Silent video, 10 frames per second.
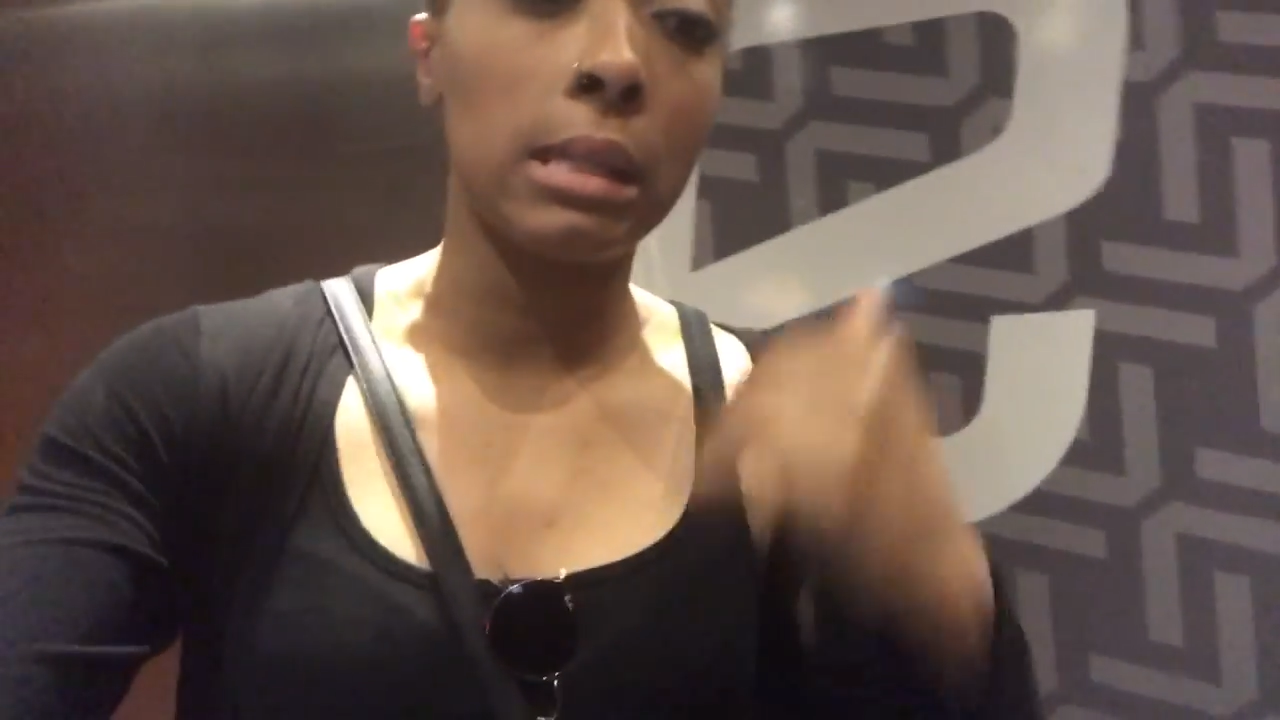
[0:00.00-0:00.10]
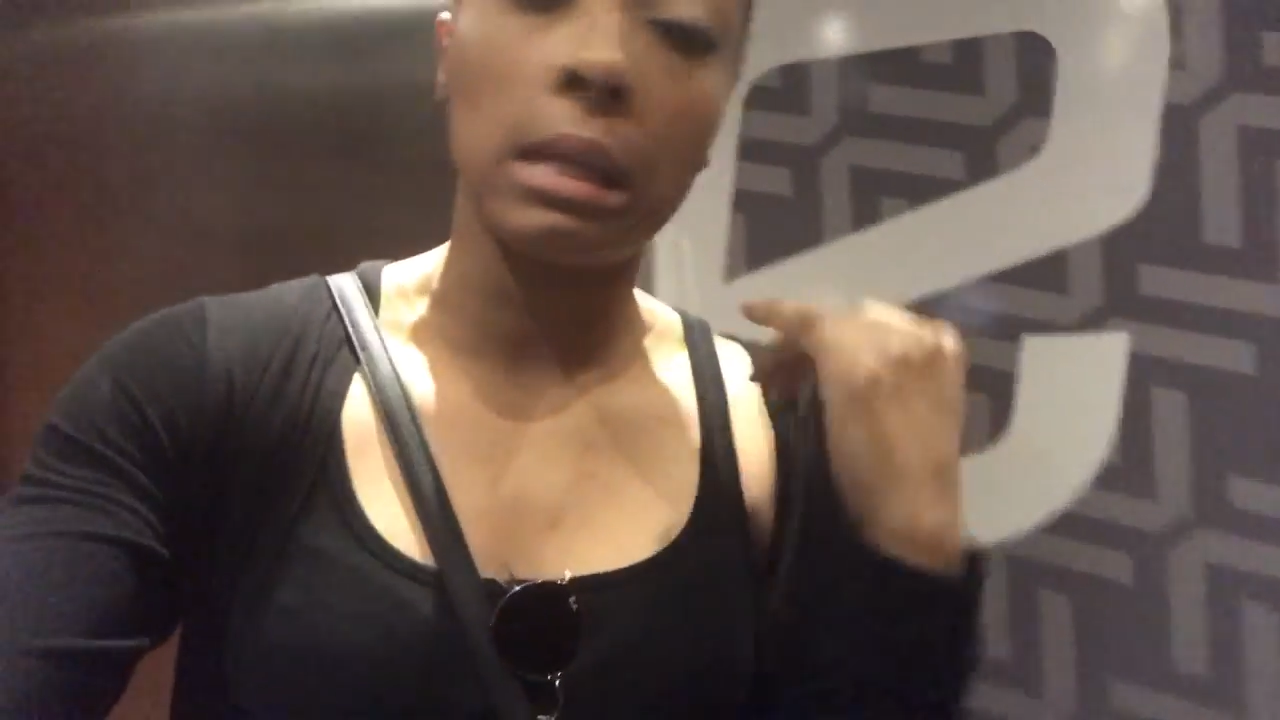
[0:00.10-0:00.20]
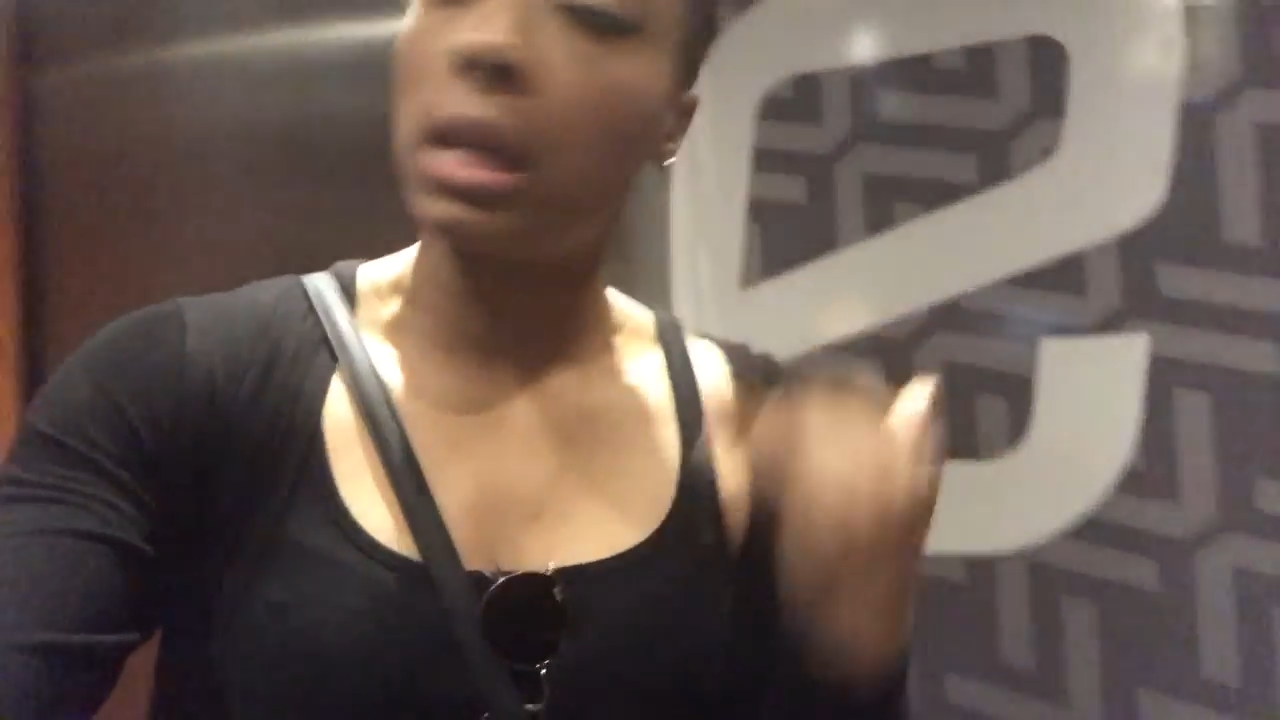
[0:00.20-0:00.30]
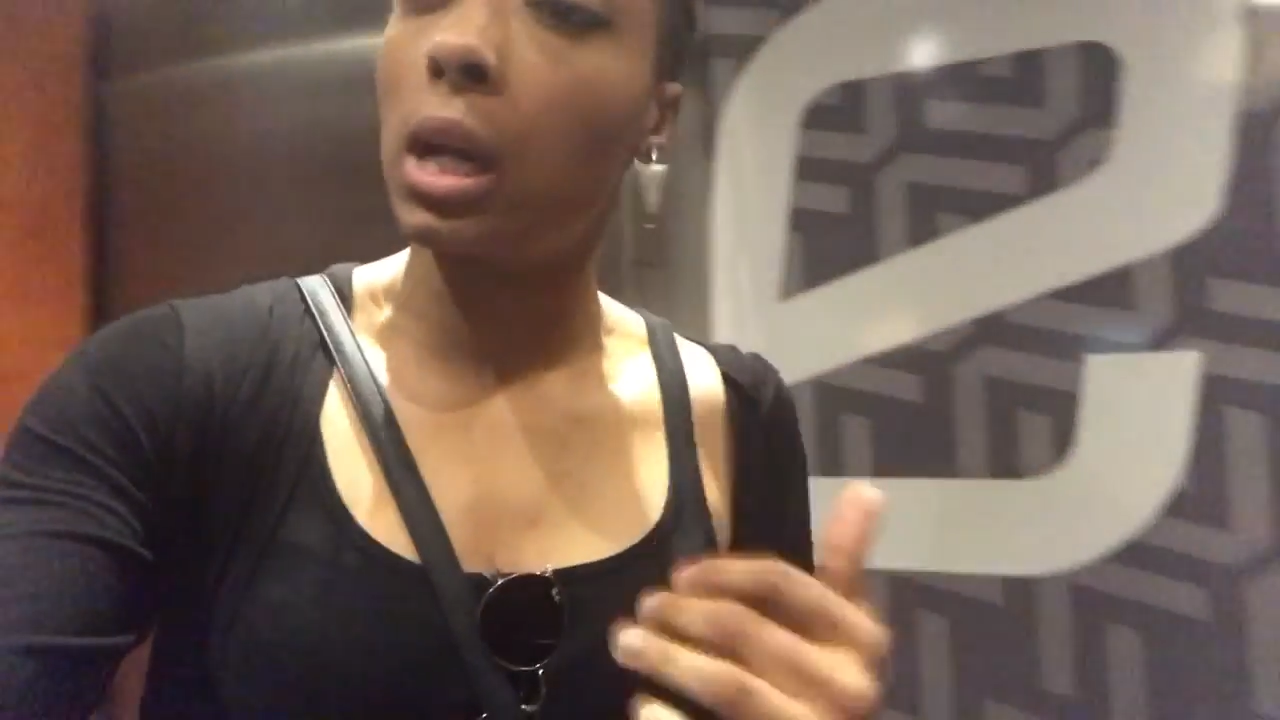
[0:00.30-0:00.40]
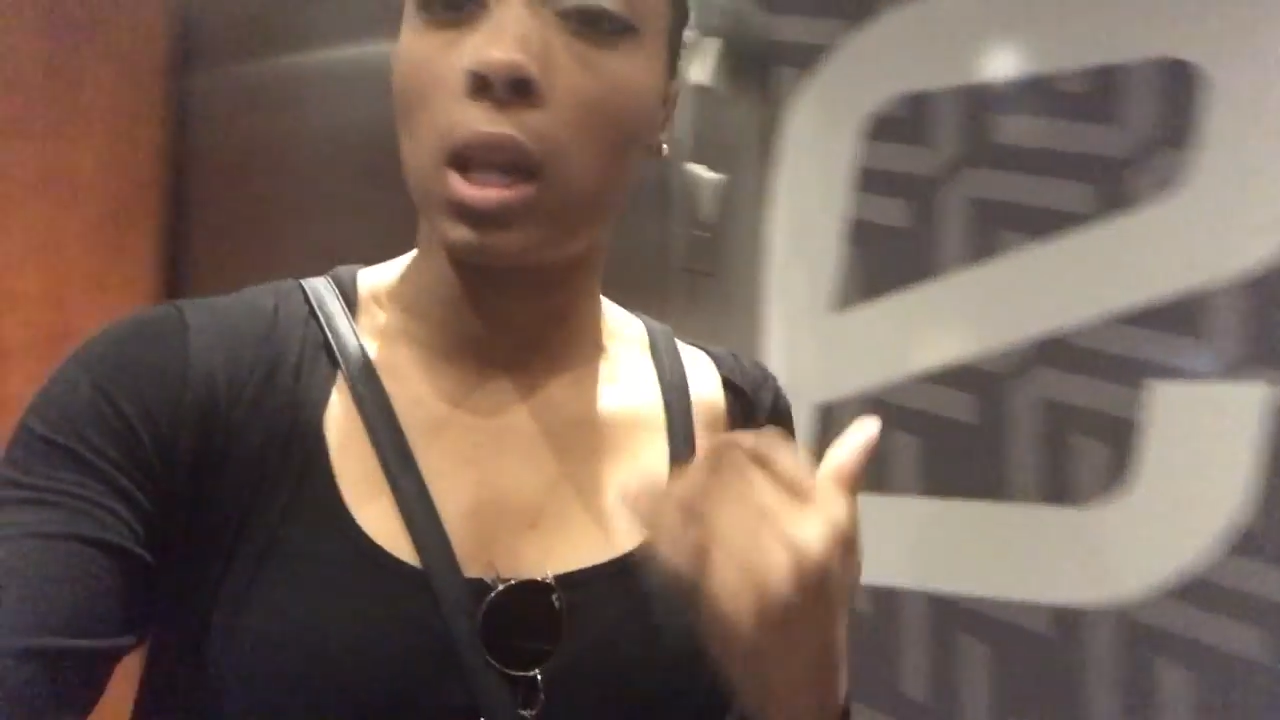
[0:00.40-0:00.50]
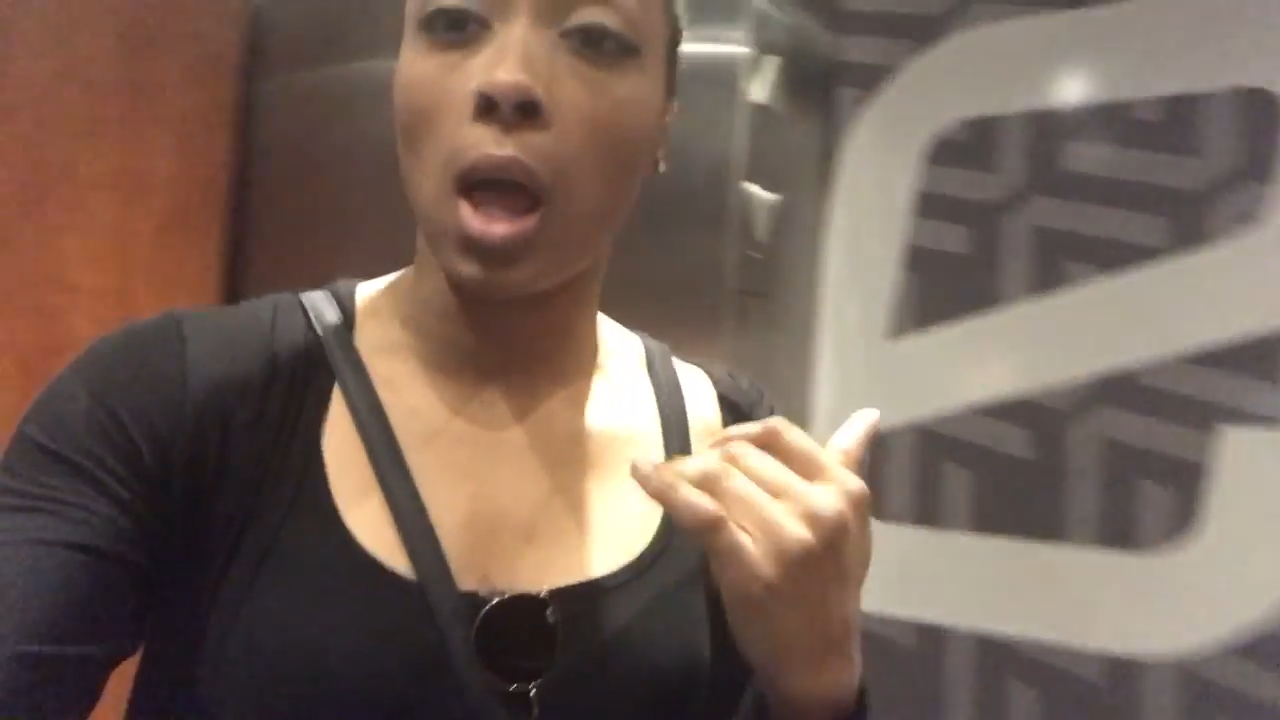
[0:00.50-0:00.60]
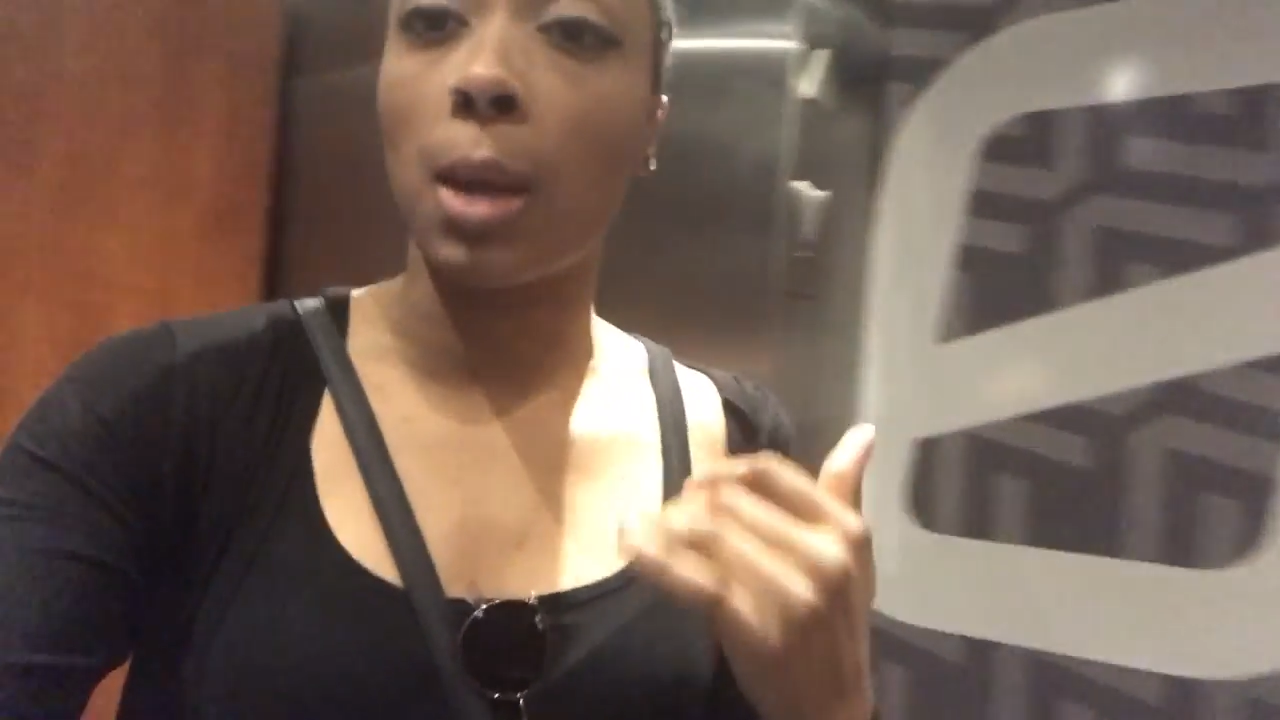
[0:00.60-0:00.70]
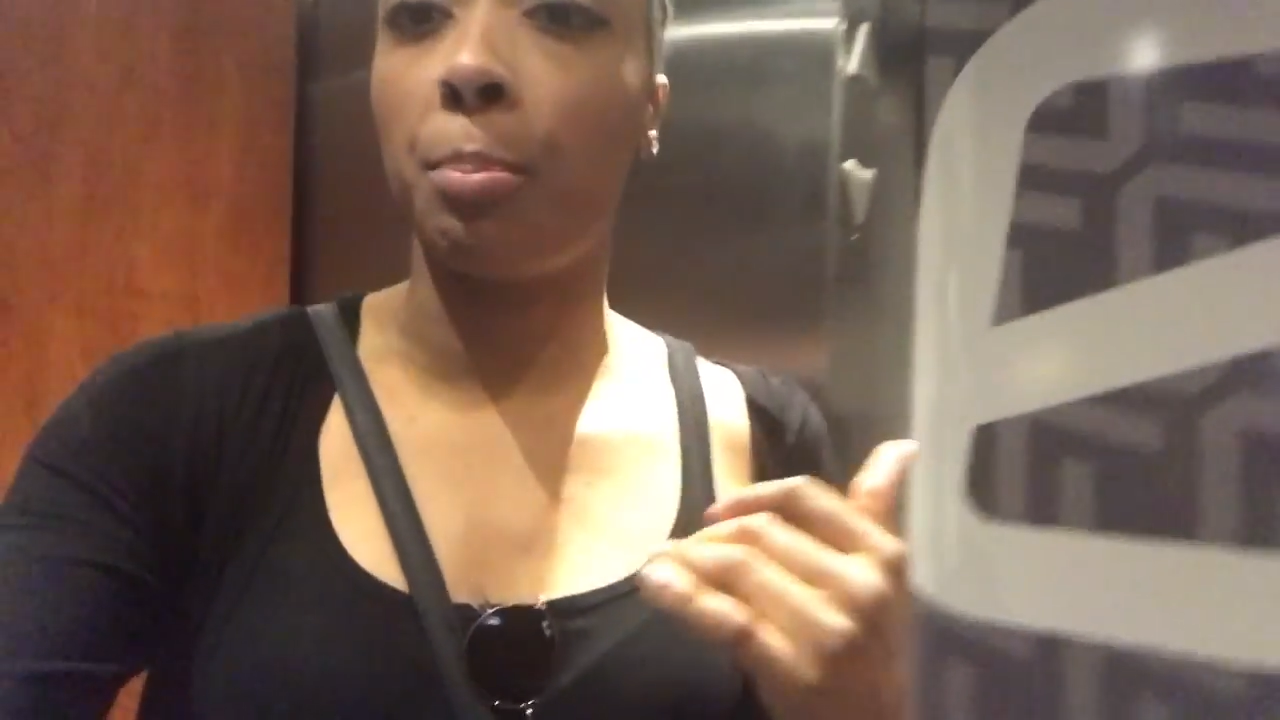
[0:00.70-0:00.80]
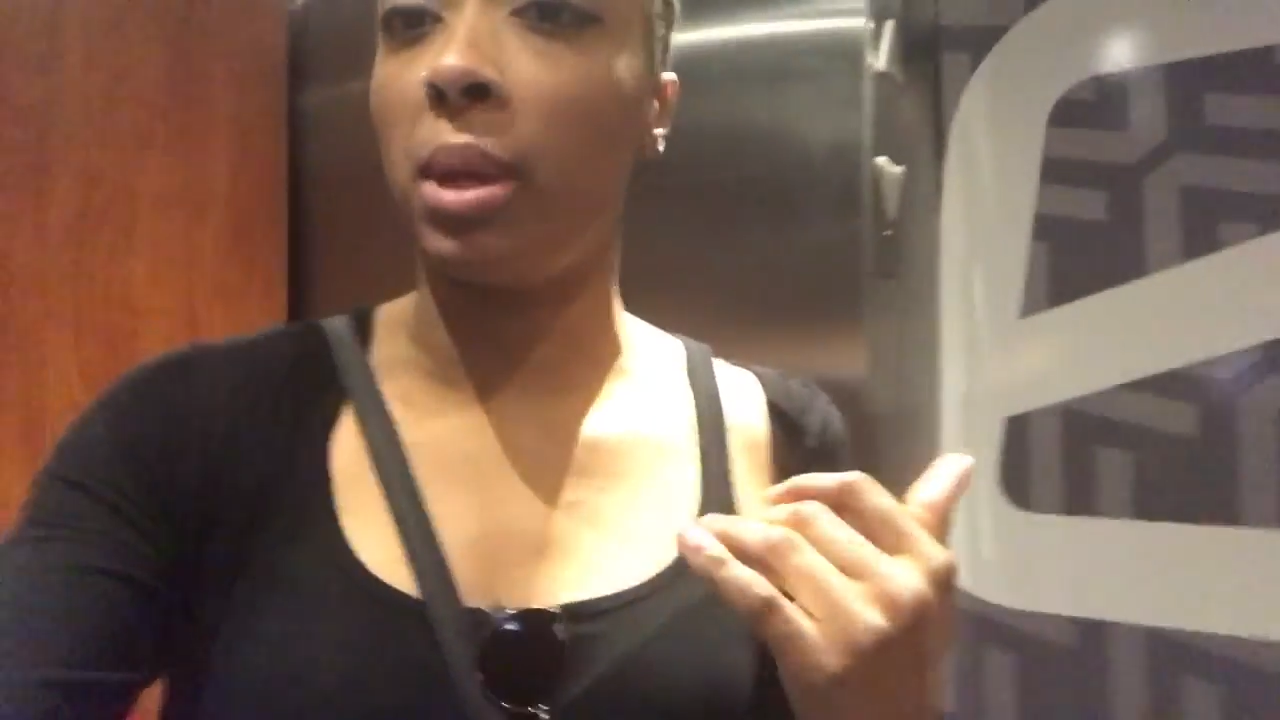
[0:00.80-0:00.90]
10:00